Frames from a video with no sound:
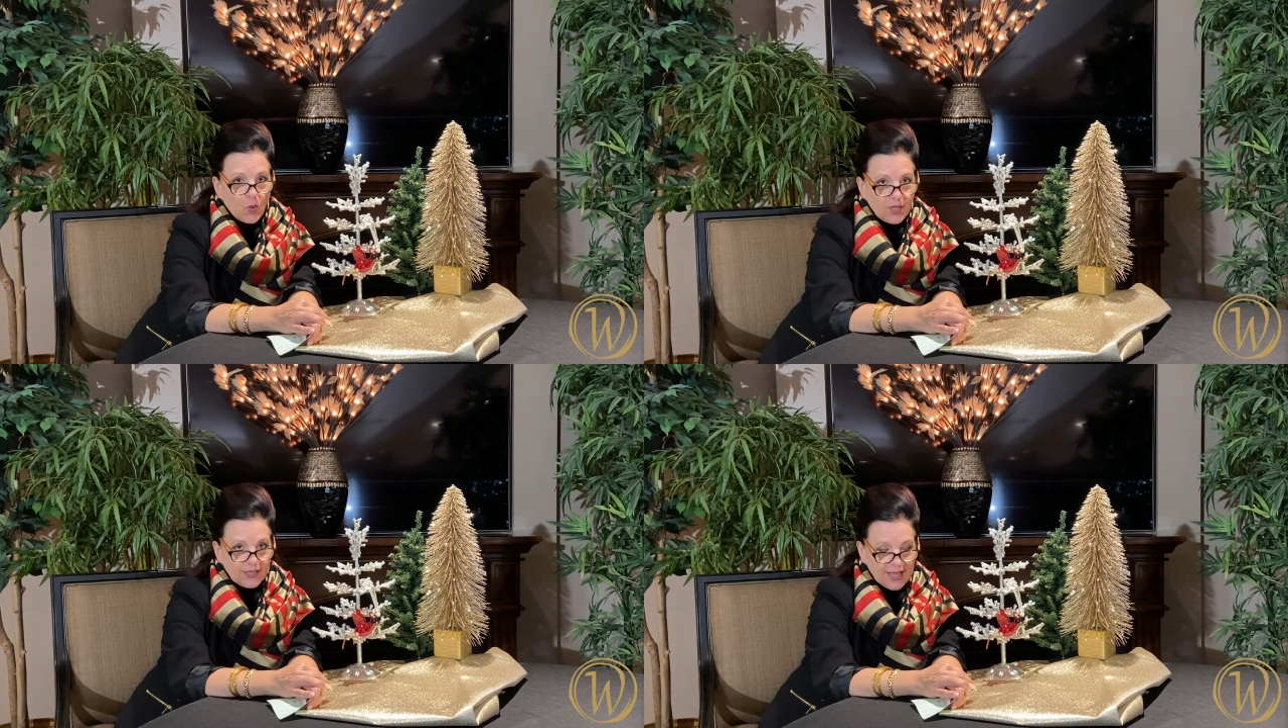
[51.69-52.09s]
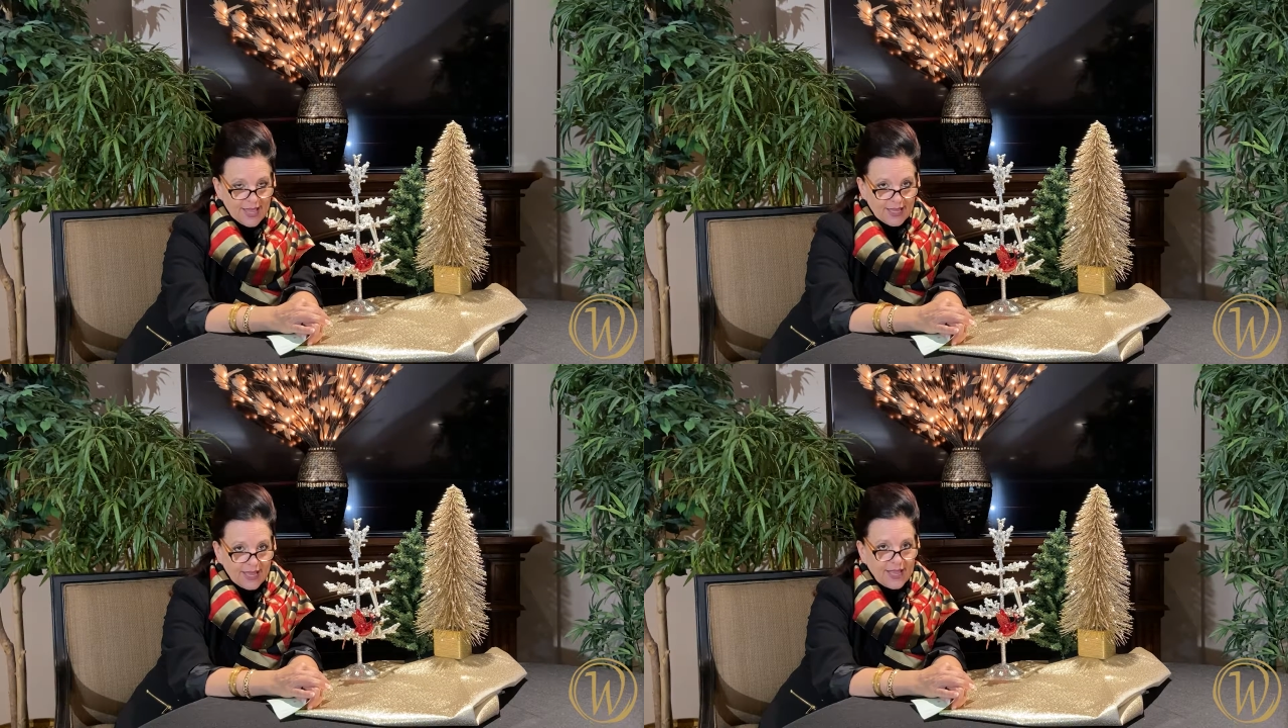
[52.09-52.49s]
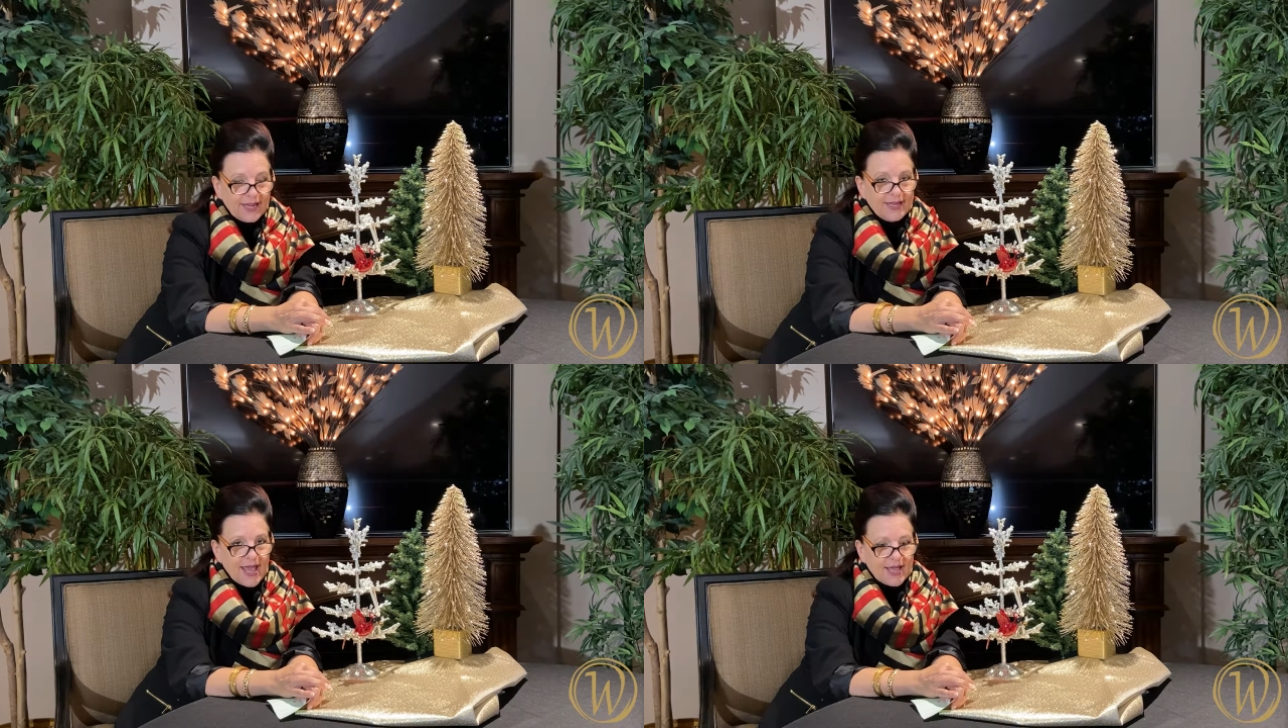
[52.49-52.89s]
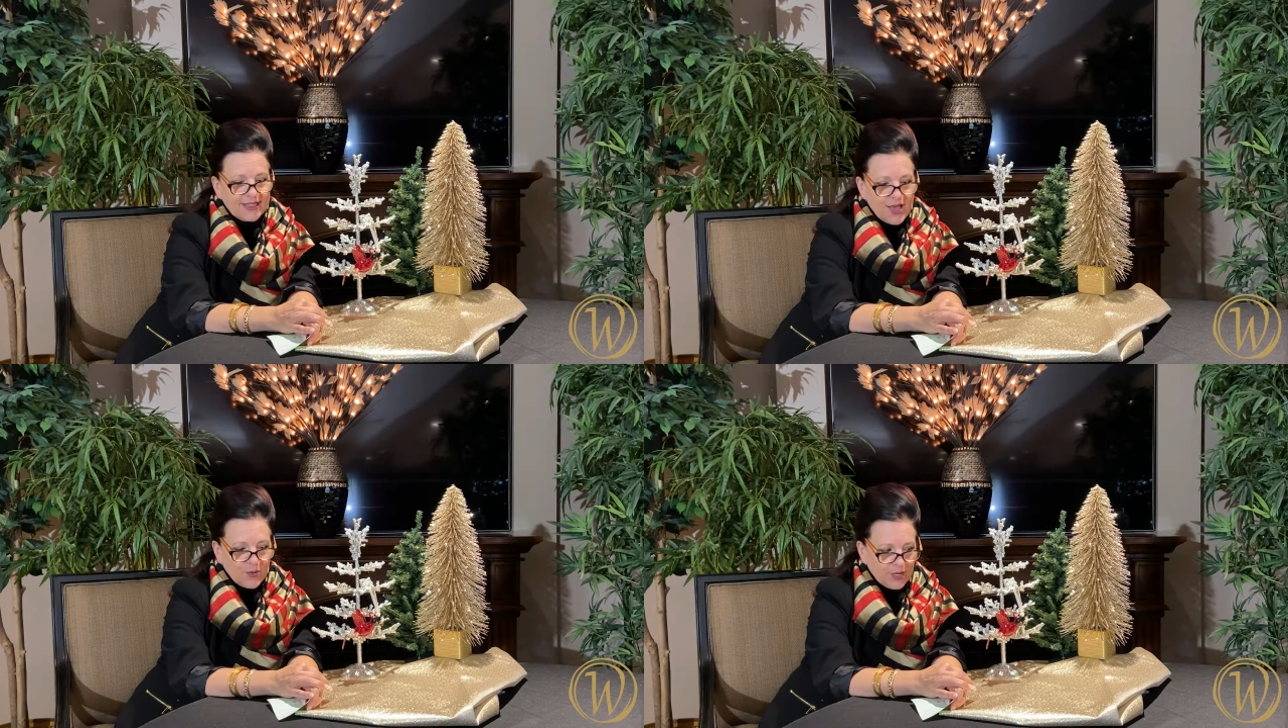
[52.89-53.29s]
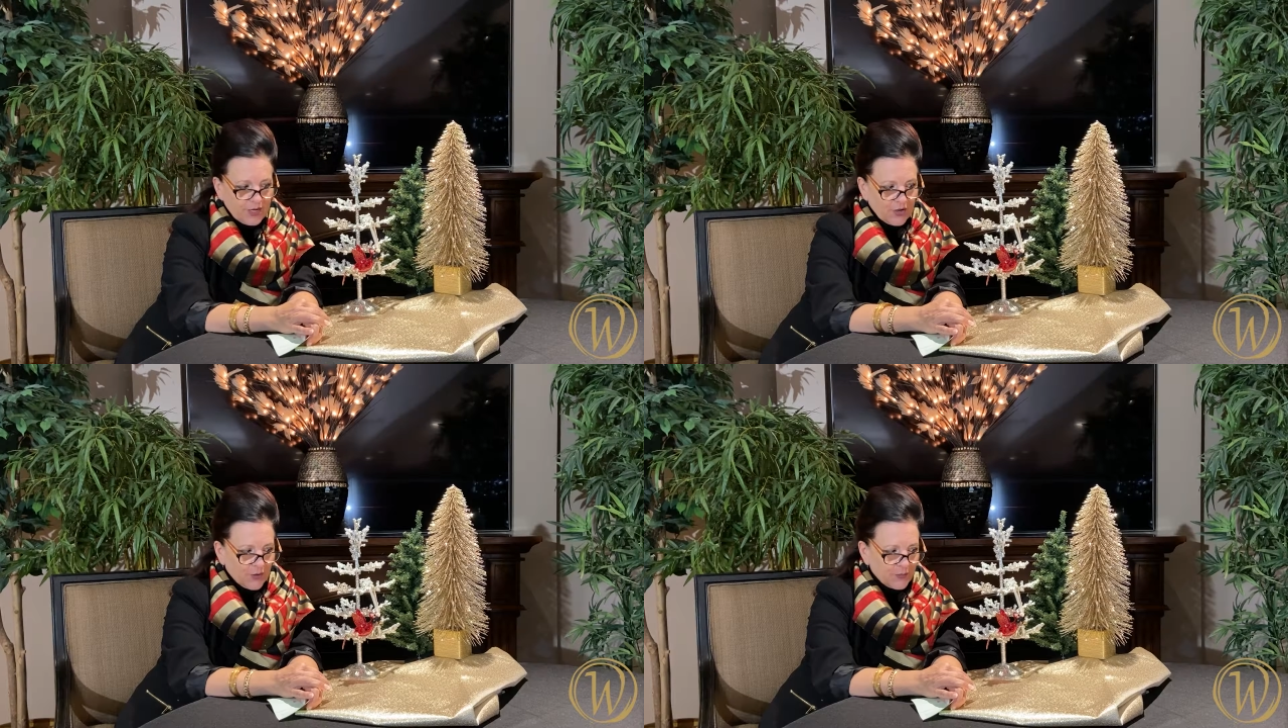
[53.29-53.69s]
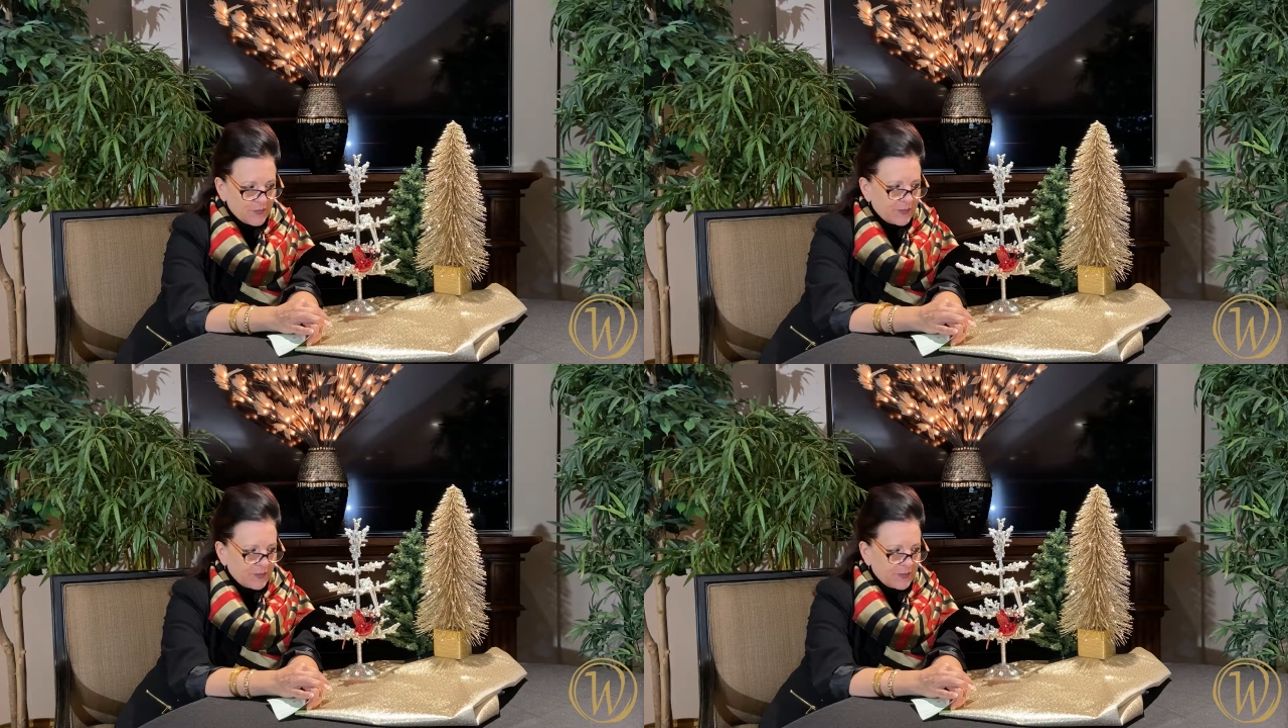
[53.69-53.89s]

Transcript: one leg and attacked that window.